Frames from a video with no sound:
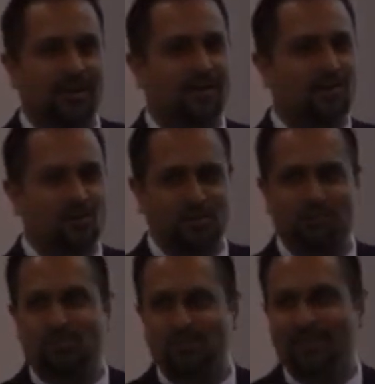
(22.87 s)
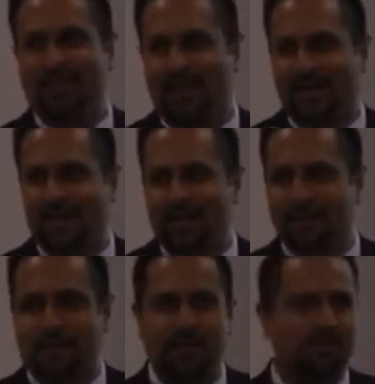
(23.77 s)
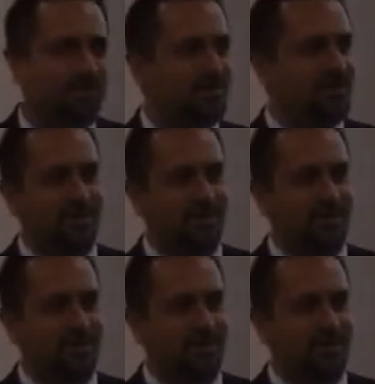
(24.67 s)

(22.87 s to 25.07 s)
and I also present academic papers,